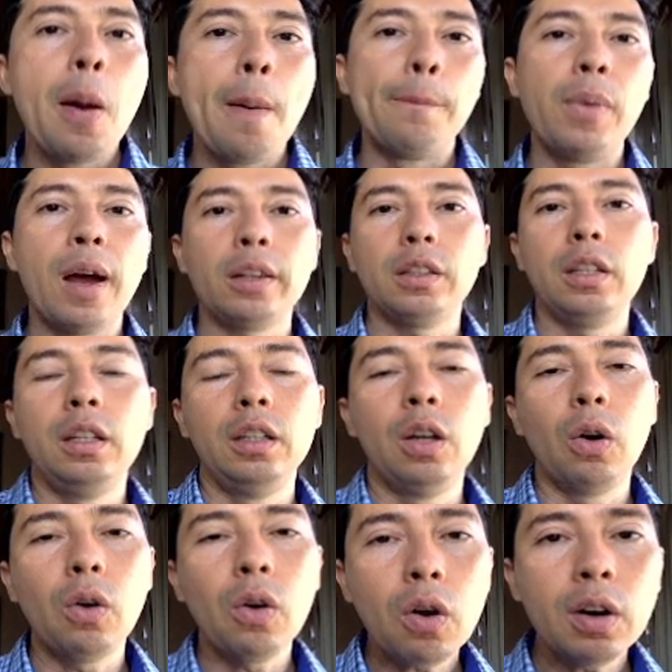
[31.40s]
But in
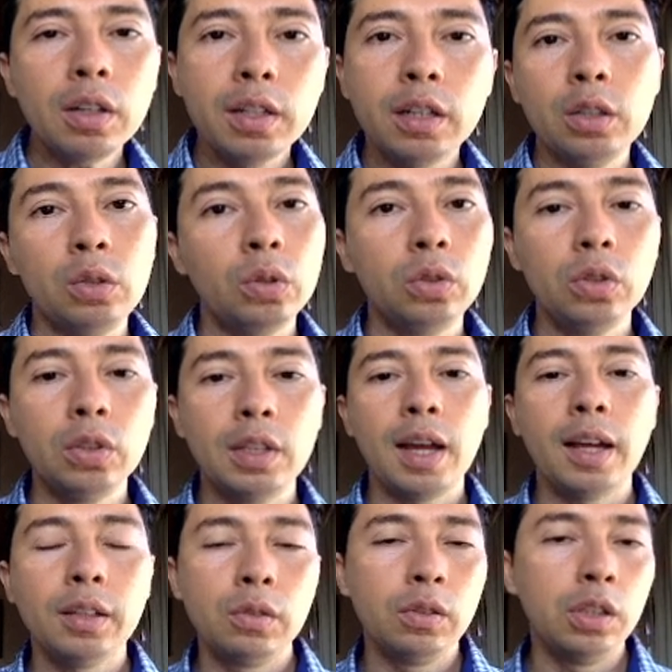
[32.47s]
order to do
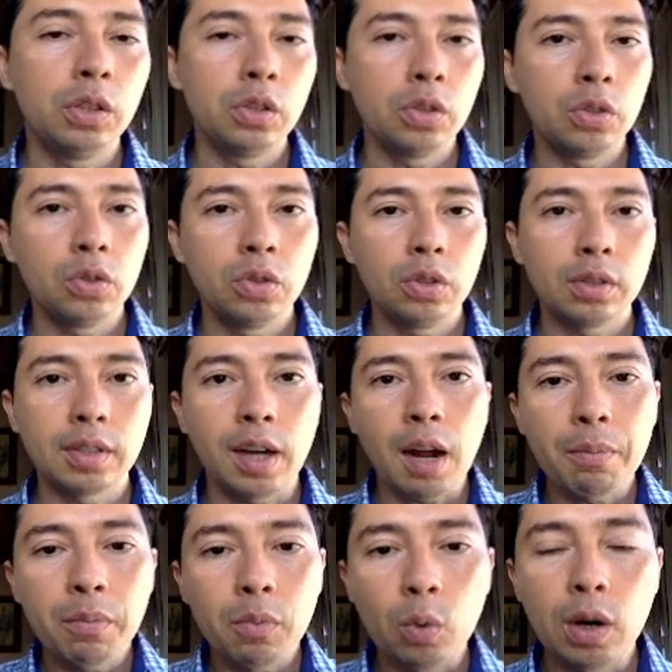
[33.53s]
that, you need to set
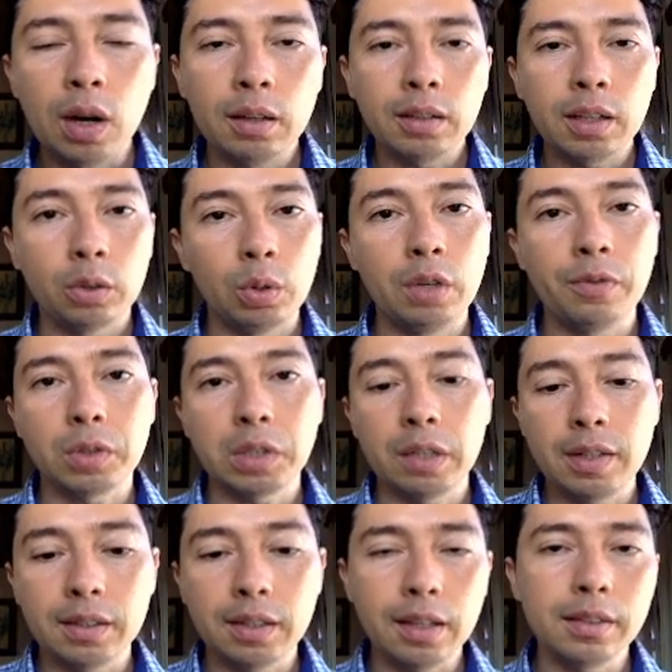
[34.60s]
up well a
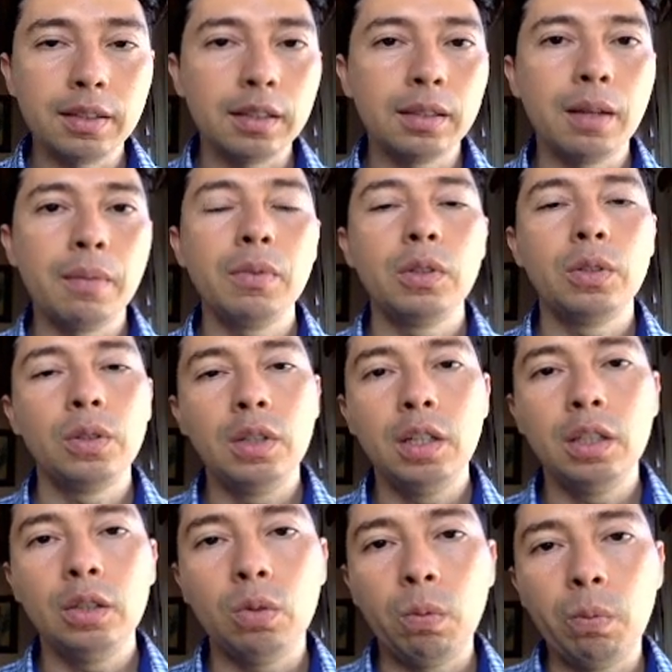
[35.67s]
24/7 sales system. You
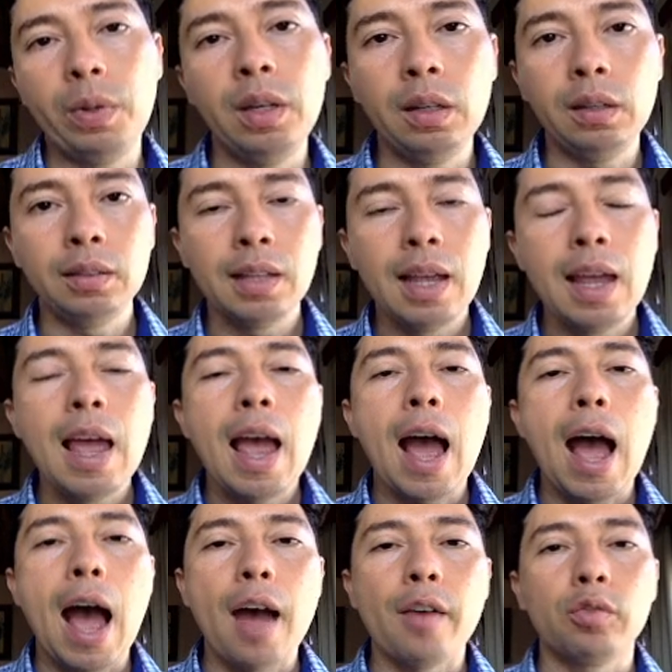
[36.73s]
need to build
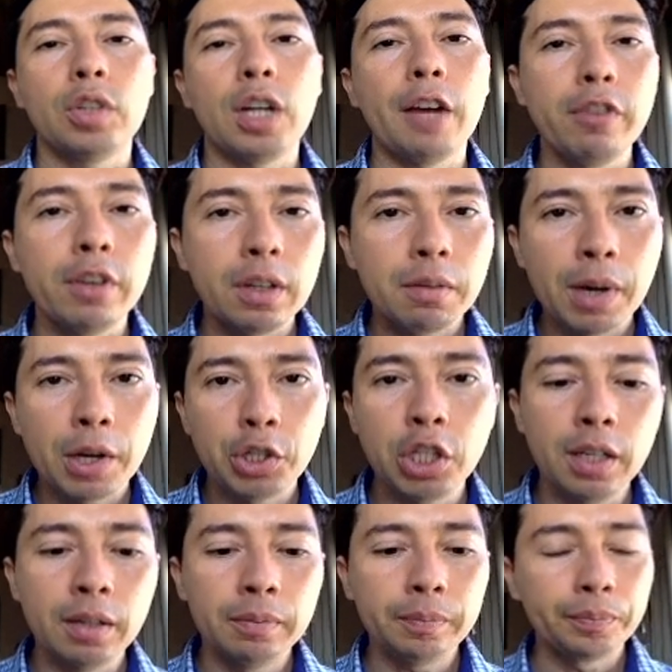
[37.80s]
a traffic
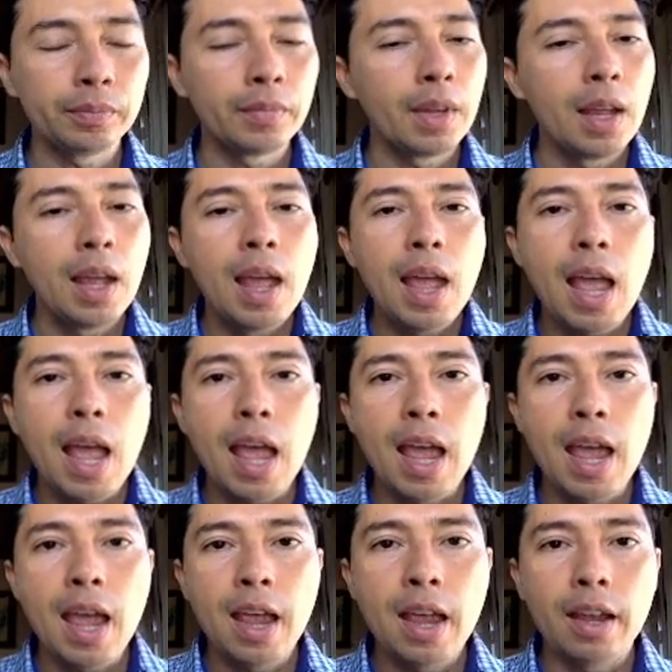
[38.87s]
machine,
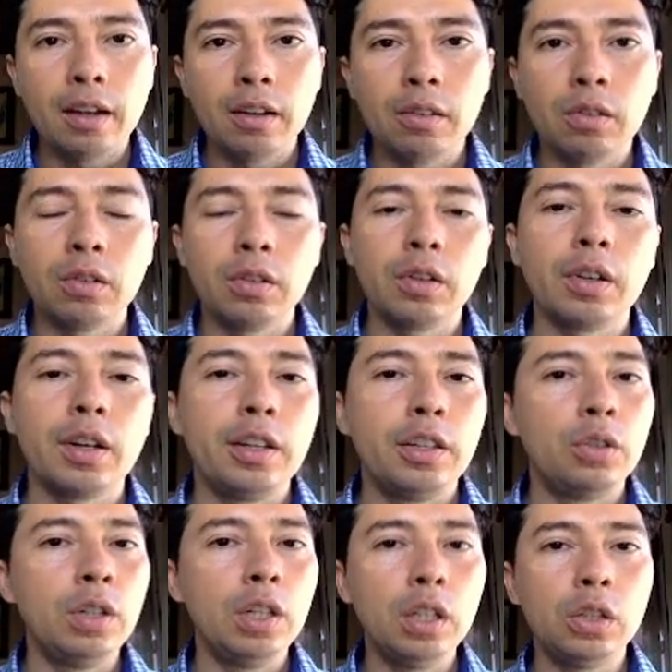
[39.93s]
and
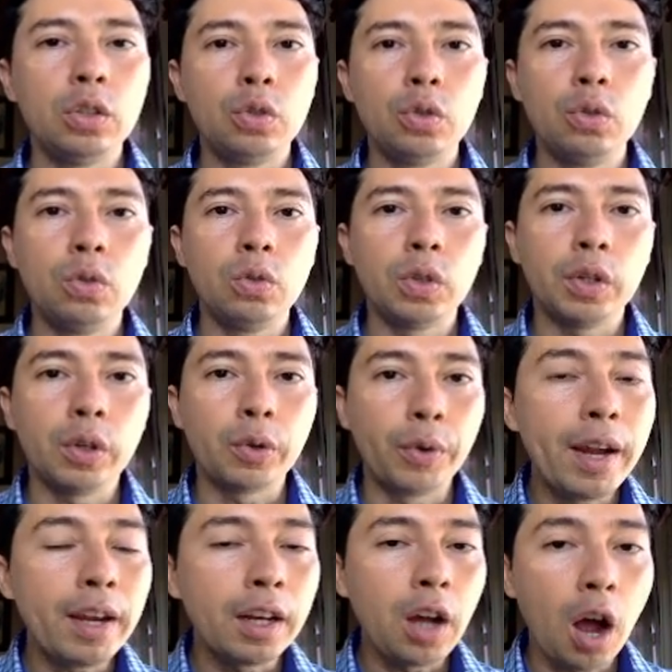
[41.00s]
you need to
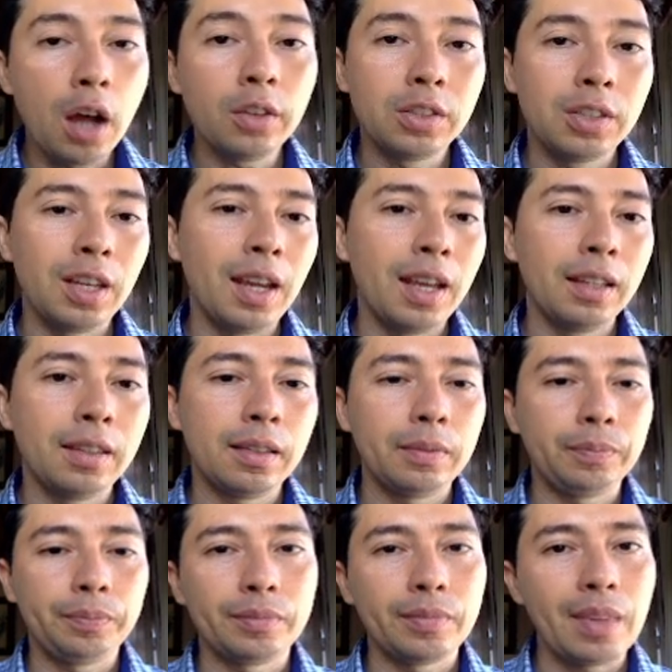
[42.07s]
create content
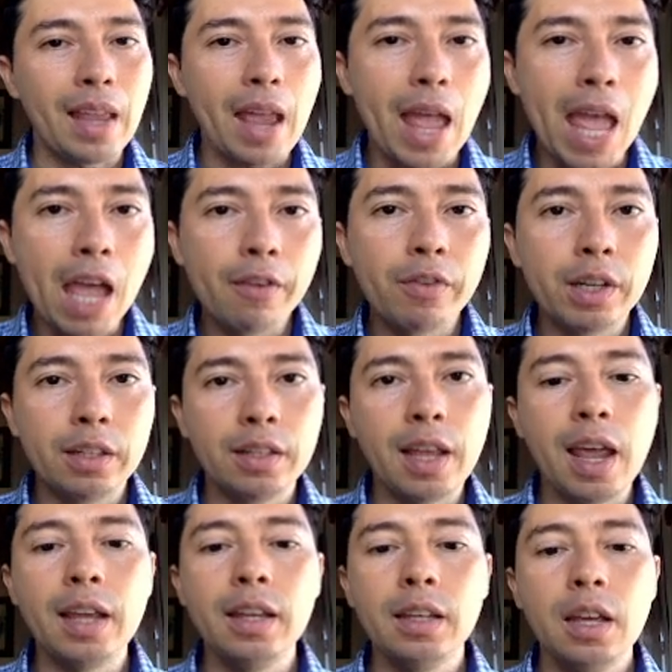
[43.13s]
every
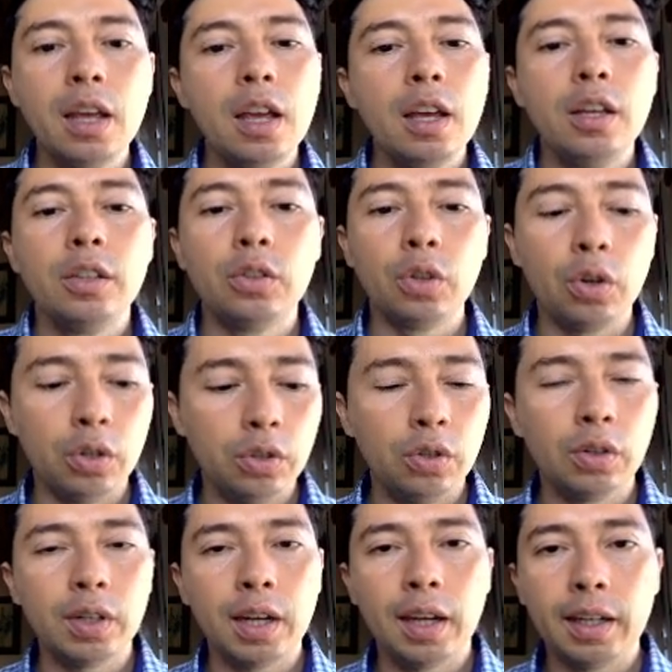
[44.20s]
day so you
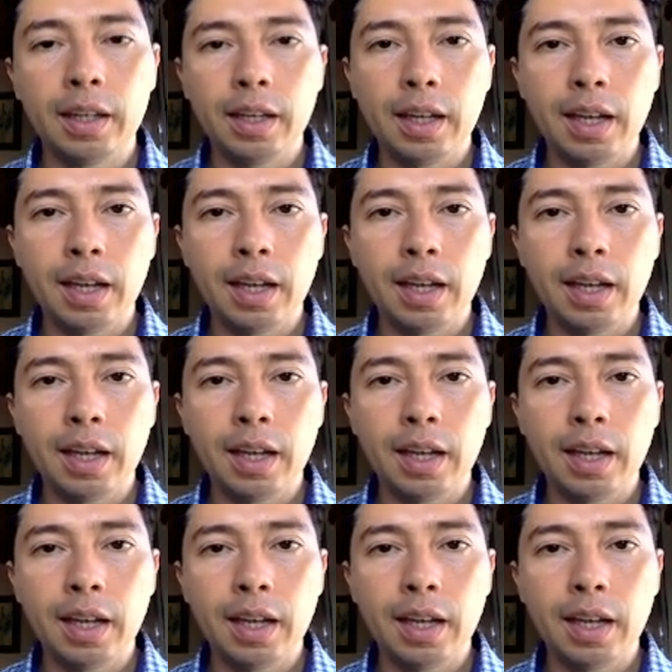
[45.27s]
can